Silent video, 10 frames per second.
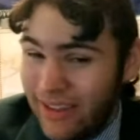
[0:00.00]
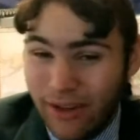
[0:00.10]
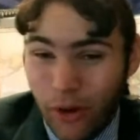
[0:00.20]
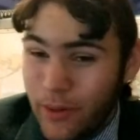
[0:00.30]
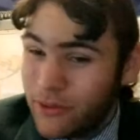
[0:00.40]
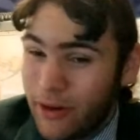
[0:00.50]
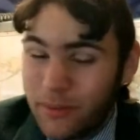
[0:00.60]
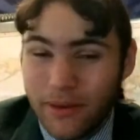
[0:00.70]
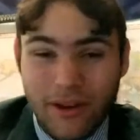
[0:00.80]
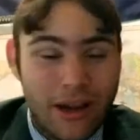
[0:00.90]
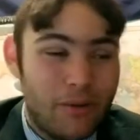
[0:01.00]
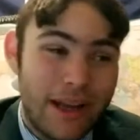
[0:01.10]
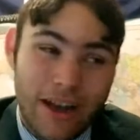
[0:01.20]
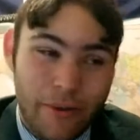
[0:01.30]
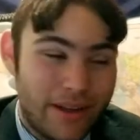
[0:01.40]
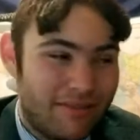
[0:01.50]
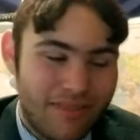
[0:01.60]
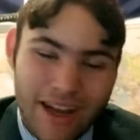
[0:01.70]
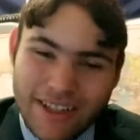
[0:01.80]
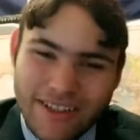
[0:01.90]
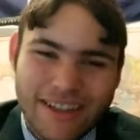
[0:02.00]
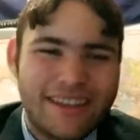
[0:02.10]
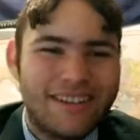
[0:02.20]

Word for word: always rubs me the wrong way. I always, honestly,